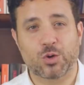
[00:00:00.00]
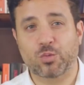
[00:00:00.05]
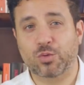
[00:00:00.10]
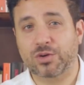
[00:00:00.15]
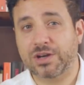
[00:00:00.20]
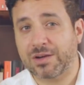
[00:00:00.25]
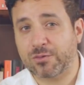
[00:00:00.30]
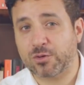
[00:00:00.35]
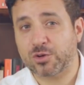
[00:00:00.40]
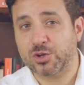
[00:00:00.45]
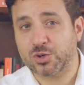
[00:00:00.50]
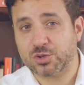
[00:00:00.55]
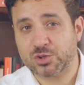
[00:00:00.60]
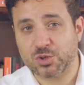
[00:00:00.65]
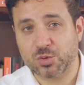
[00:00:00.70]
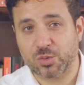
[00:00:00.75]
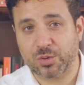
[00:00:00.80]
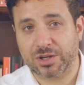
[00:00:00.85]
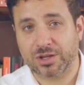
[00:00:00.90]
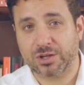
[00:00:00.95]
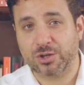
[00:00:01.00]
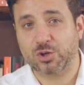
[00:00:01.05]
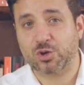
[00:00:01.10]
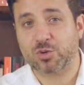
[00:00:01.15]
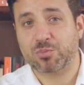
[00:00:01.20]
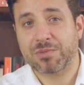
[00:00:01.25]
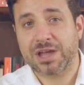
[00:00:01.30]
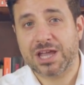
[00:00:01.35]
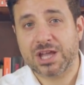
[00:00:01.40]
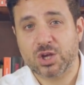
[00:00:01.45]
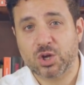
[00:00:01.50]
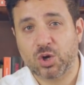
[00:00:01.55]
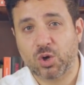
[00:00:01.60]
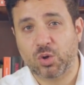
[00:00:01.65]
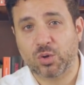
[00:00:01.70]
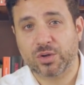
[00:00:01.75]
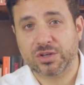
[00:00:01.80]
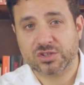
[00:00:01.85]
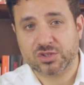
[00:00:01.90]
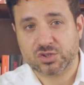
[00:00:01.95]
Whatever you're doing, your main
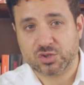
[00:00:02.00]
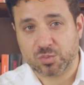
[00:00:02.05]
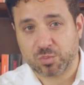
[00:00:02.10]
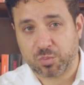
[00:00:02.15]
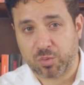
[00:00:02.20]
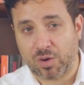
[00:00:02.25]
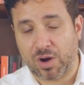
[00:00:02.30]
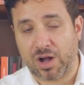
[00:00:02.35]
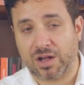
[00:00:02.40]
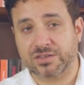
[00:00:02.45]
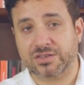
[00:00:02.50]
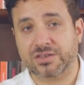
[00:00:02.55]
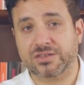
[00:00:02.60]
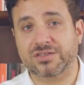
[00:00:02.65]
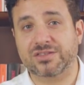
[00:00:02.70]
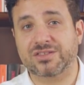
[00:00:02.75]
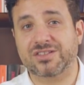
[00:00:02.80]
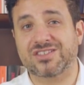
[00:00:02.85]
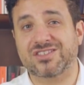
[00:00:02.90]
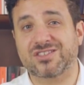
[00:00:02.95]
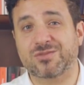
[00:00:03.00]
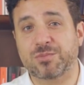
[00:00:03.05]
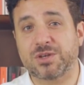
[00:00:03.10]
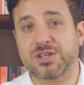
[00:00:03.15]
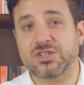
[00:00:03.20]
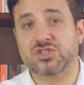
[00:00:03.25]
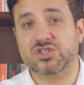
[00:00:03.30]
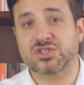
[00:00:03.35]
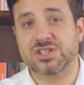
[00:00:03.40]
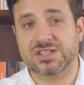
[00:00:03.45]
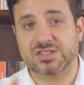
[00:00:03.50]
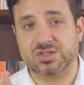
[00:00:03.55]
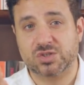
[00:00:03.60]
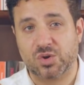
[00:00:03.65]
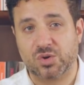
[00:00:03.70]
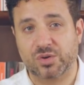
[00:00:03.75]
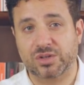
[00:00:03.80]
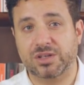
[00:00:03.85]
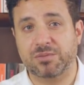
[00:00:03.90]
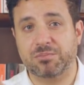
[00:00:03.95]
goal is to process the speech that's
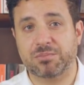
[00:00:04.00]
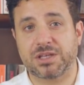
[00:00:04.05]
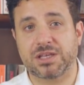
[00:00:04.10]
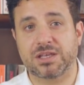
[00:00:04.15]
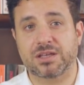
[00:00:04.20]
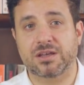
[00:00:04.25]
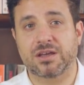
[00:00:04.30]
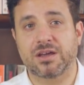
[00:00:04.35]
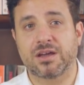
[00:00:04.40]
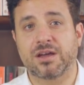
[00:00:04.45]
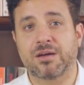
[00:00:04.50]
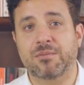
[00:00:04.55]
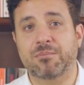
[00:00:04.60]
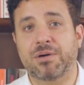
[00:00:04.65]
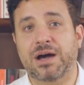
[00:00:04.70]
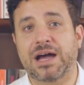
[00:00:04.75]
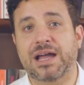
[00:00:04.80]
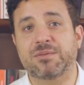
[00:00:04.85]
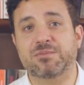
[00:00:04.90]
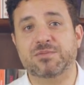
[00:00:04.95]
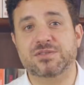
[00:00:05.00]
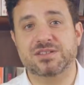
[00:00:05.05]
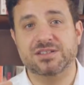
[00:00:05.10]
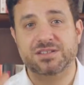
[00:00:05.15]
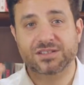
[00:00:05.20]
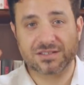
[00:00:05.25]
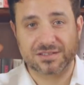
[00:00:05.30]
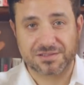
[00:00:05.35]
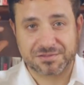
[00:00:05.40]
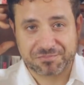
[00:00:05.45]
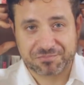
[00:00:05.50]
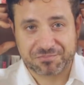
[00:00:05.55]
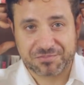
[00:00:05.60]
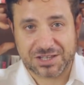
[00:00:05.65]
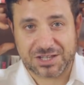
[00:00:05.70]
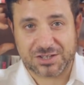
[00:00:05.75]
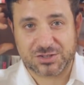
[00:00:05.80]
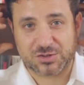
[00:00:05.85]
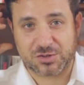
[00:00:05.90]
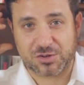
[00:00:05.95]
currently being piped
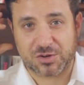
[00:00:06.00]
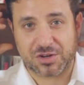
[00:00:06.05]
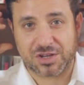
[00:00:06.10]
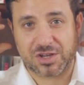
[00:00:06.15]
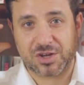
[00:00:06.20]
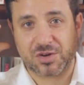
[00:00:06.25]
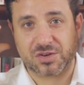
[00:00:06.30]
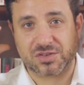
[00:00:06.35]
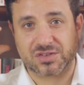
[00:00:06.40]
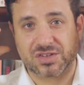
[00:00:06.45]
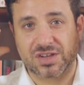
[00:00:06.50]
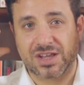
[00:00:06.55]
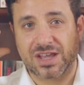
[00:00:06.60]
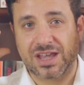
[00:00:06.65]
into your ears.